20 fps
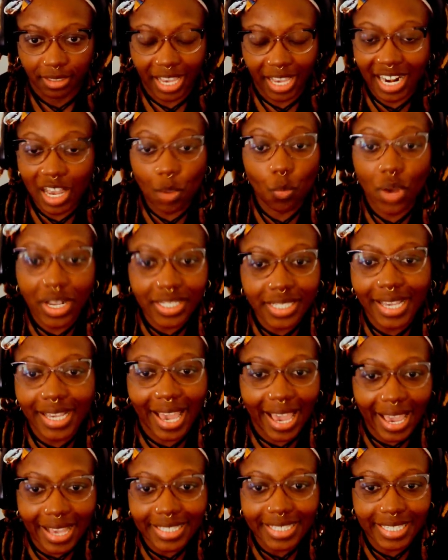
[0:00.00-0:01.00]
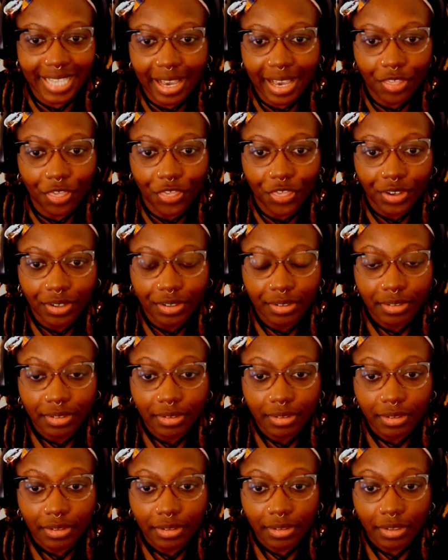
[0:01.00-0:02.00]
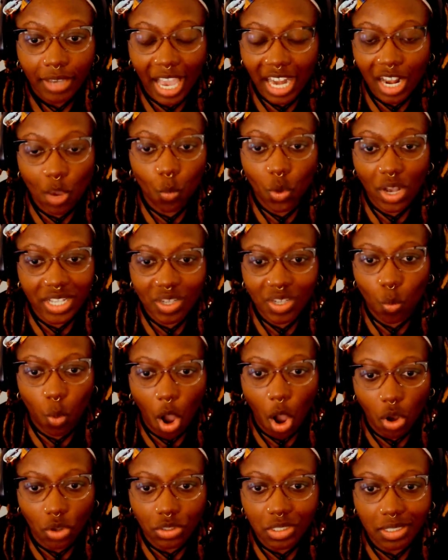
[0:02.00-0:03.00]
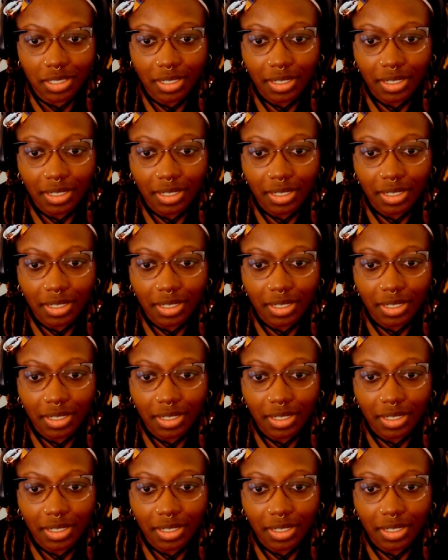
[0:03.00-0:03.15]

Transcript: And it wasn't Hegseth, and it wasn't Waltz.